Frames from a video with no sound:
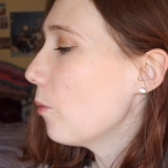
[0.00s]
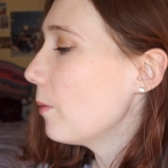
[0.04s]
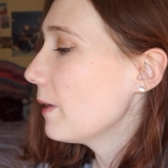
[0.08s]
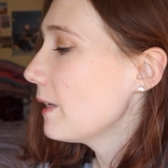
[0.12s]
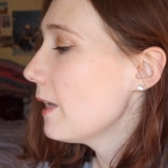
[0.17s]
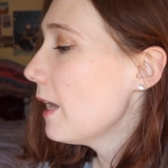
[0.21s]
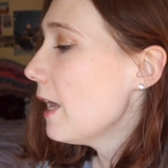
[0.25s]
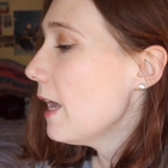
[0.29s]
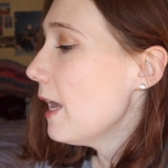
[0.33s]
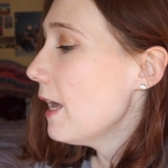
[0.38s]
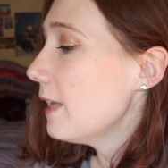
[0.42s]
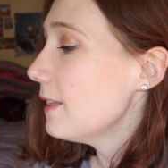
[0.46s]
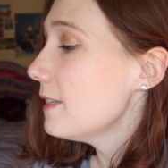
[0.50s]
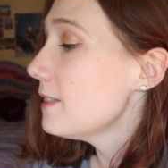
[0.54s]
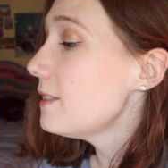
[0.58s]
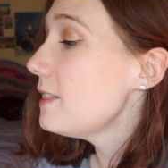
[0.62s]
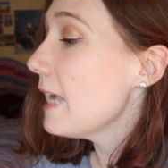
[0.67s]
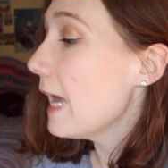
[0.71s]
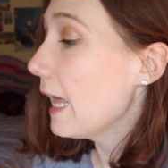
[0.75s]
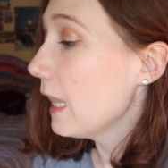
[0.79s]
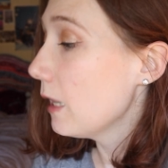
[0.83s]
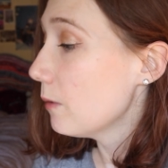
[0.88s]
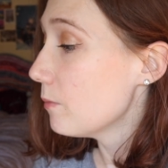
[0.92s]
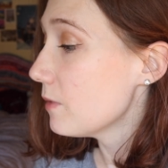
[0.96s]
but this
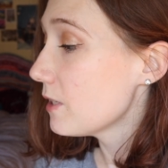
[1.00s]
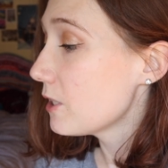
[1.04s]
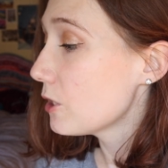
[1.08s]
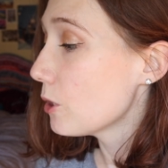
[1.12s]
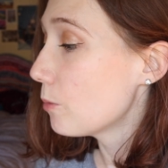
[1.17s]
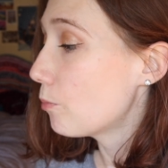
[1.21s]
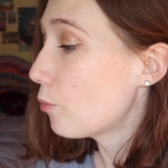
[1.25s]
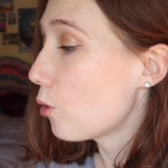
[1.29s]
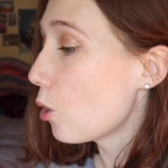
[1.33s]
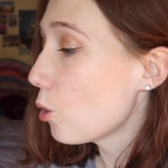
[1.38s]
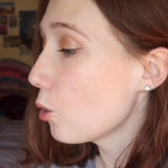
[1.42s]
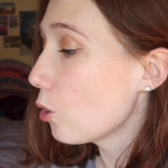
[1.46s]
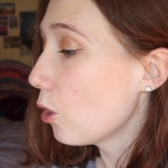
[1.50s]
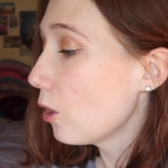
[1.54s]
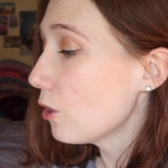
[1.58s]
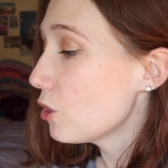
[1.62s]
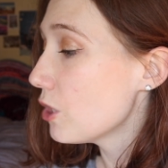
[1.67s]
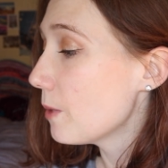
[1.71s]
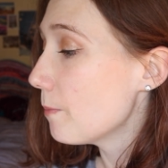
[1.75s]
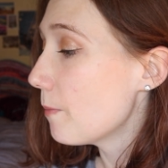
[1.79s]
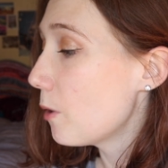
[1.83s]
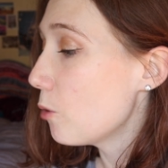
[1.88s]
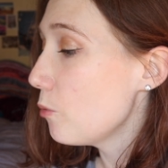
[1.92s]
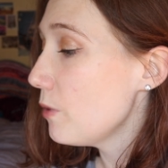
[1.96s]
is the LMS Pro
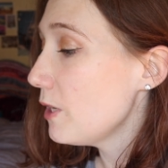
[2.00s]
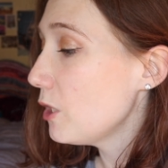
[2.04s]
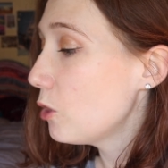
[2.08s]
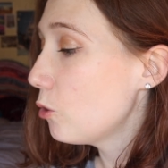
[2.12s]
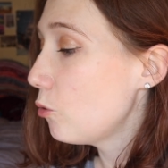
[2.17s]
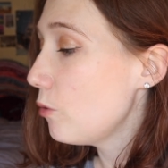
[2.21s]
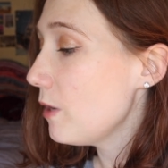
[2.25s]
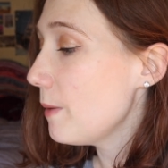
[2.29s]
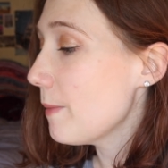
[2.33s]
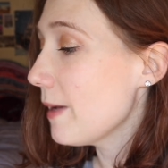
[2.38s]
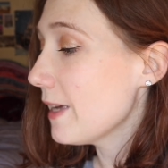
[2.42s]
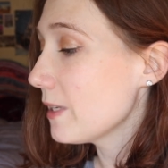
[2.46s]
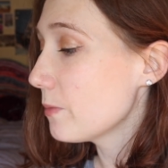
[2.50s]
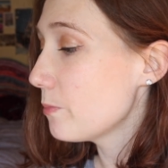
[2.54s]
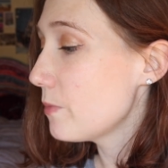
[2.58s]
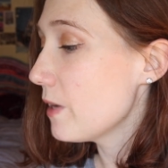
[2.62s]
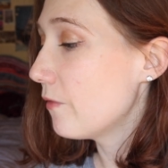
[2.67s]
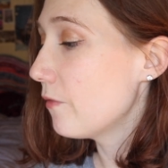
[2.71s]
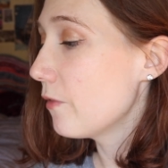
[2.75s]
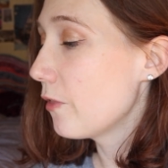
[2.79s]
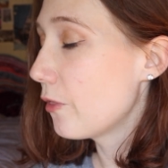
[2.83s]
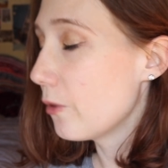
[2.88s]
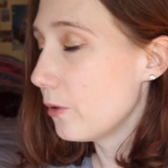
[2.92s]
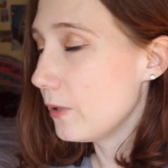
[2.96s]
Collagen Marine Cream
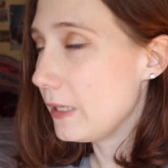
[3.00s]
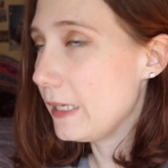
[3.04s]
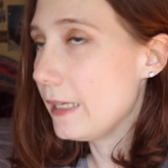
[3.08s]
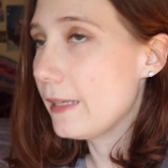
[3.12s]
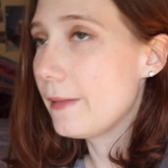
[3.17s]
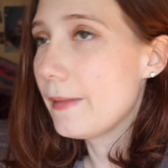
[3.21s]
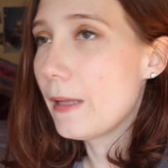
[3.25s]
SPF 30.